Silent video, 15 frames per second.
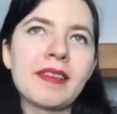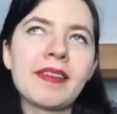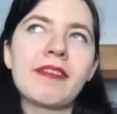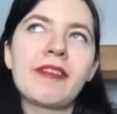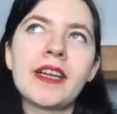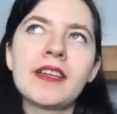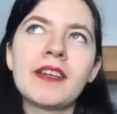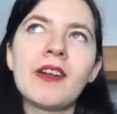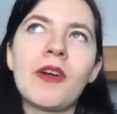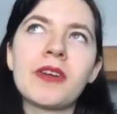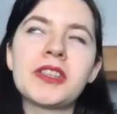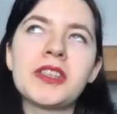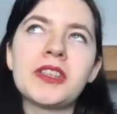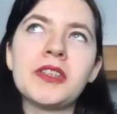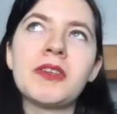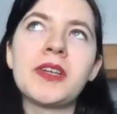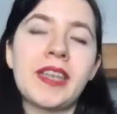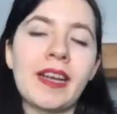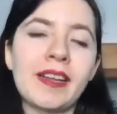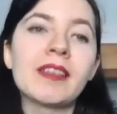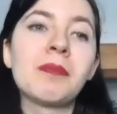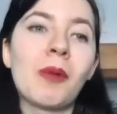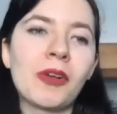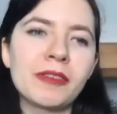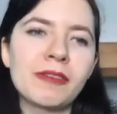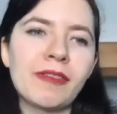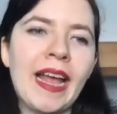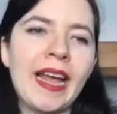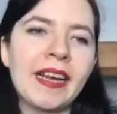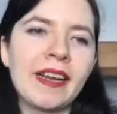I've heard a lot to Ottessa
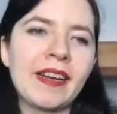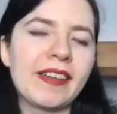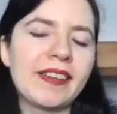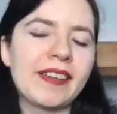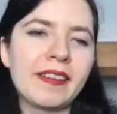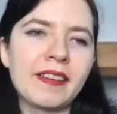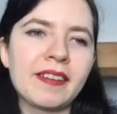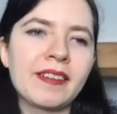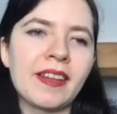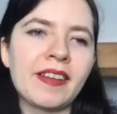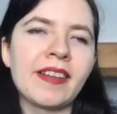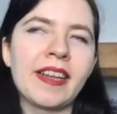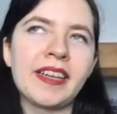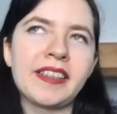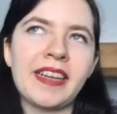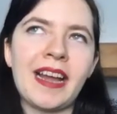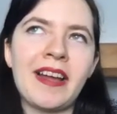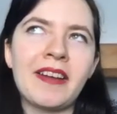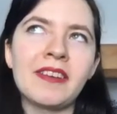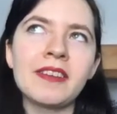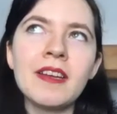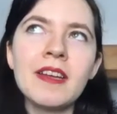Moshfegh, and I think there's certainly a shared